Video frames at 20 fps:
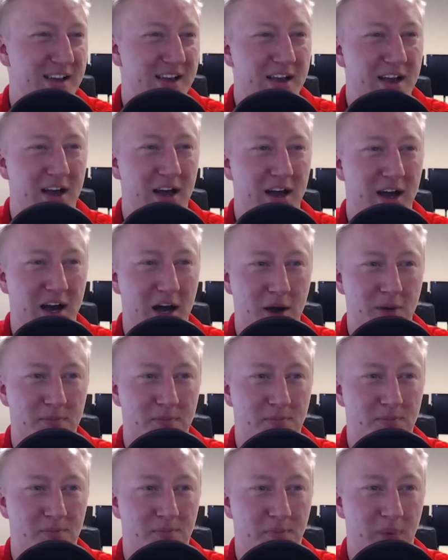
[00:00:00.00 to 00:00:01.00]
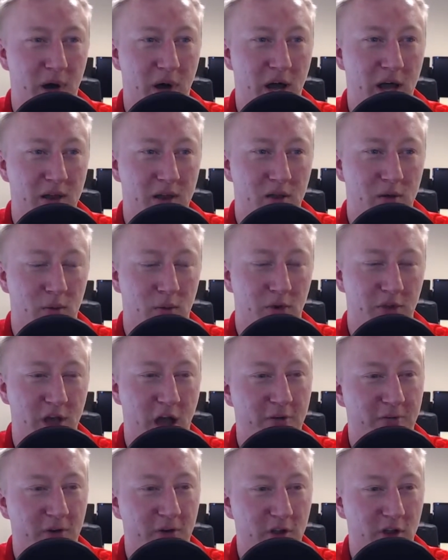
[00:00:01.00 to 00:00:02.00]
But
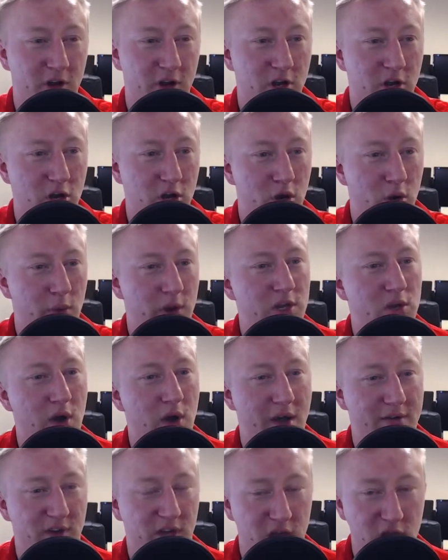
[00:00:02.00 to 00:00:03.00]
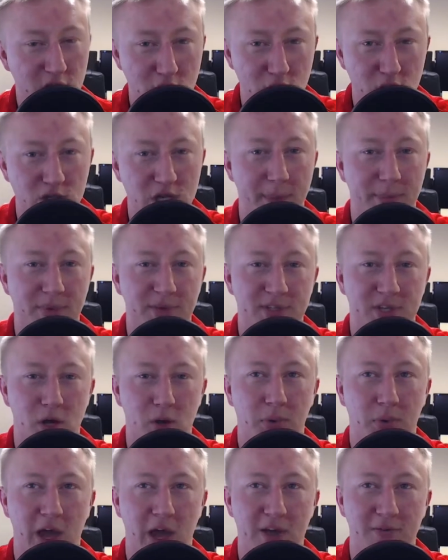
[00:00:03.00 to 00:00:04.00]
without further ado, we do a huge
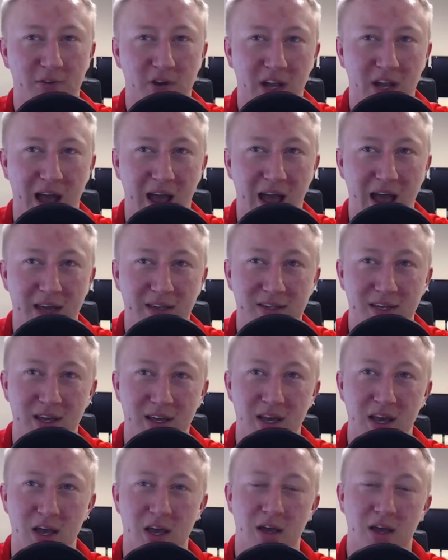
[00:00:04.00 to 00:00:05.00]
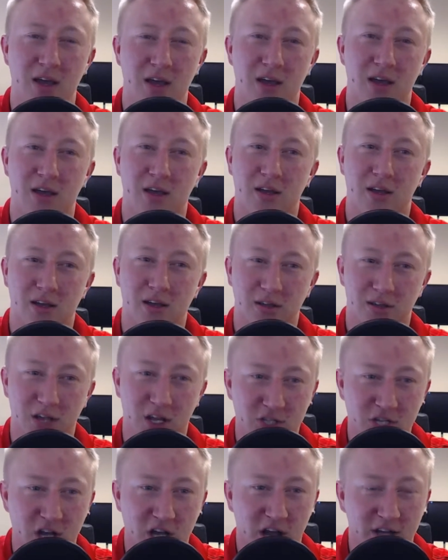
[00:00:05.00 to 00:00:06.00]
episode planned for you guys,
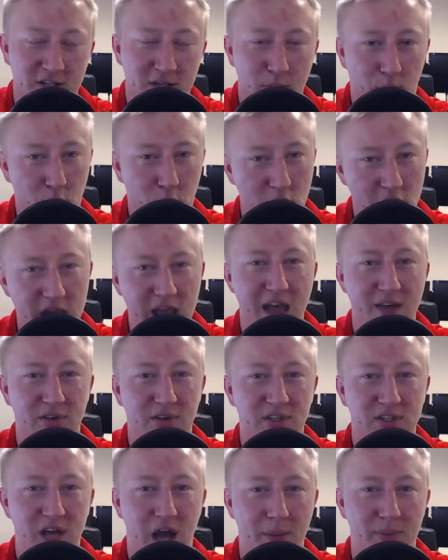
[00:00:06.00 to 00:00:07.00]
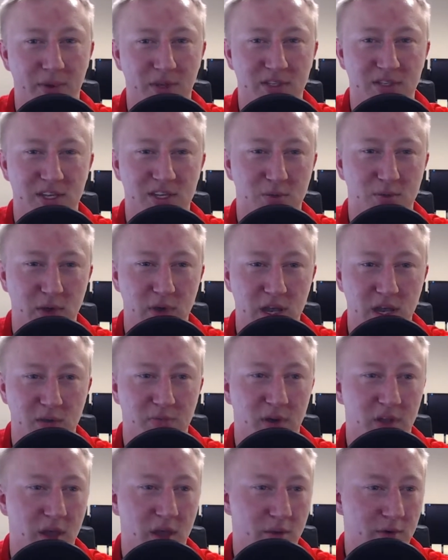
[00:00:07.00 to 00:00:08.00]
touching on some pretty heavy topics this week,
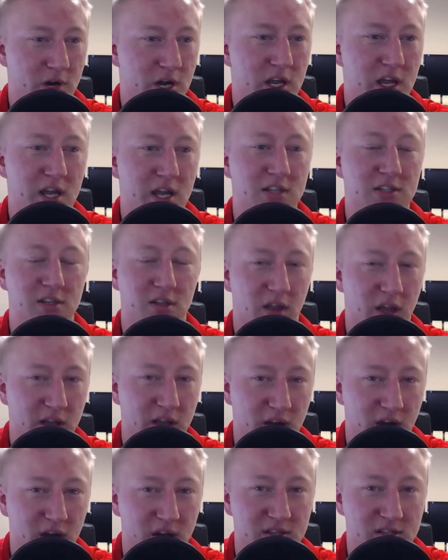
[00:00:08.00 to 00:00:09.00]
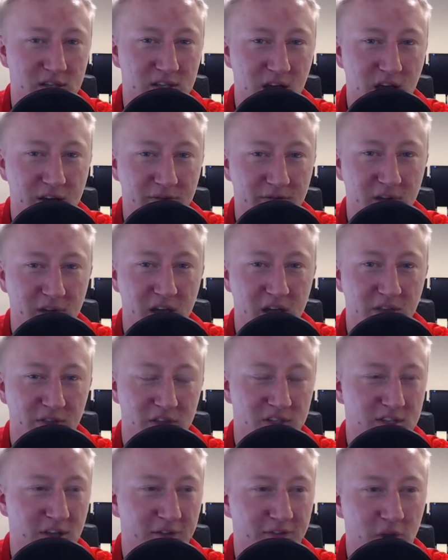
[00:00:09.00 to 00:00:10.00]
but then we're going to get into the lighthearted stuff, the
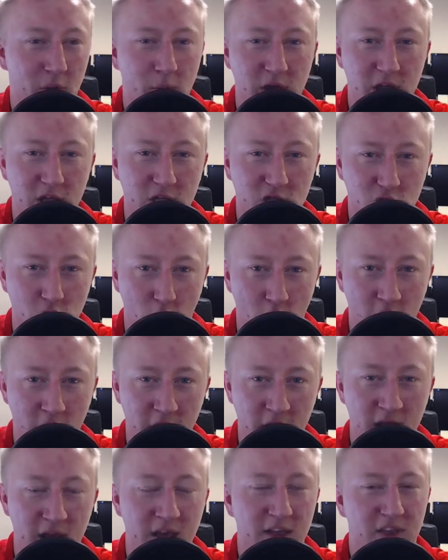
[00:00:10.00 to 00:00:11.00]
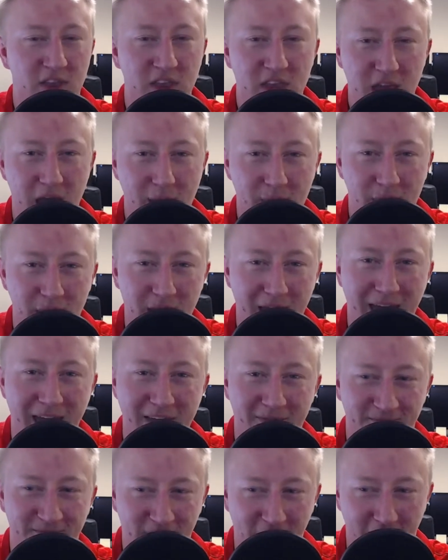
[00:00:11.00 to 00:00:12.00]
stuff that we enjoy, the NBA
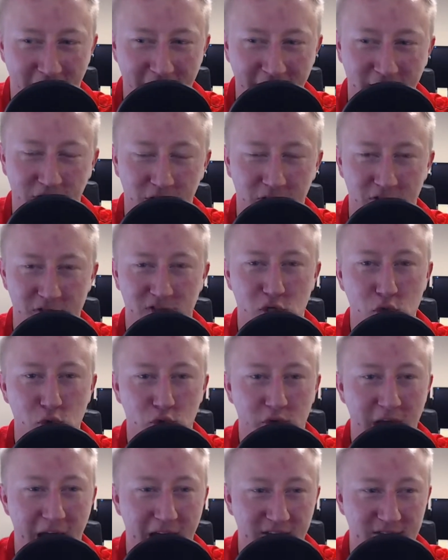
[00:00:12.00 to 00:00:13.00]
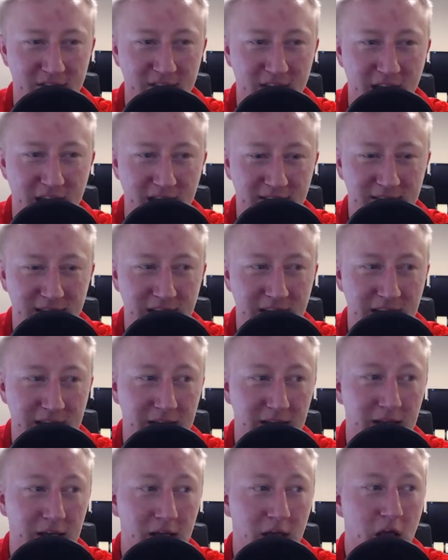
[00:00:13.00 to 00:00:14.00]
Finals
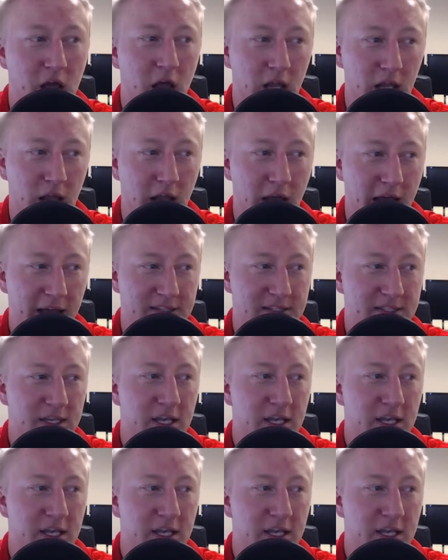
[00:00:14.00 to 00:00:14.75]
2018. Let's